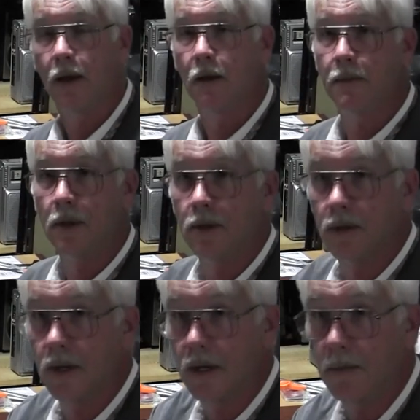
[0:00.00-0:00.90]
Hope you
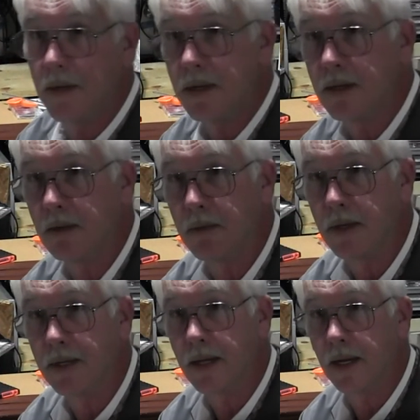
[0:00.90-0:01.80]
enjoyed. Let me zoom
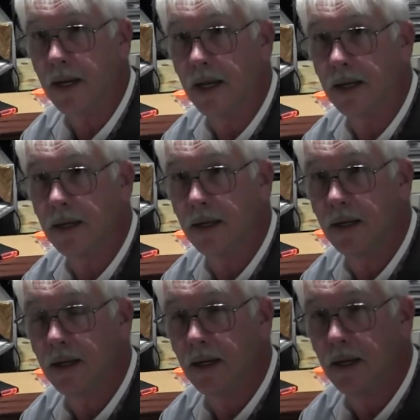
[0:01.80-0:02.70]
this thing in.
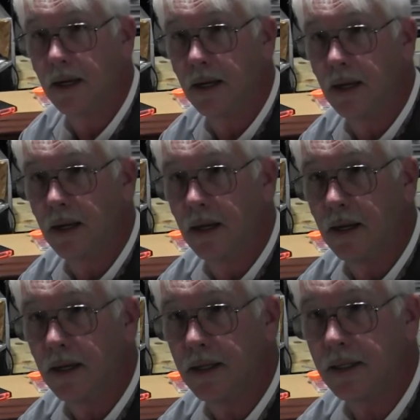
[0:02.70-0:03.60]

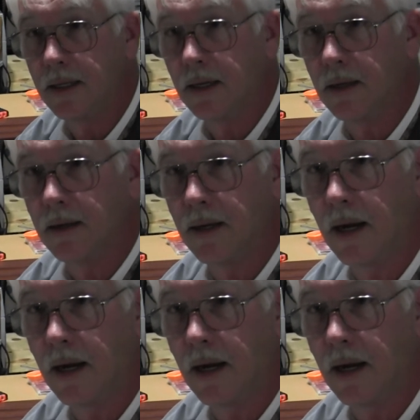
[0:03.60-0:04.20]
Let's see here.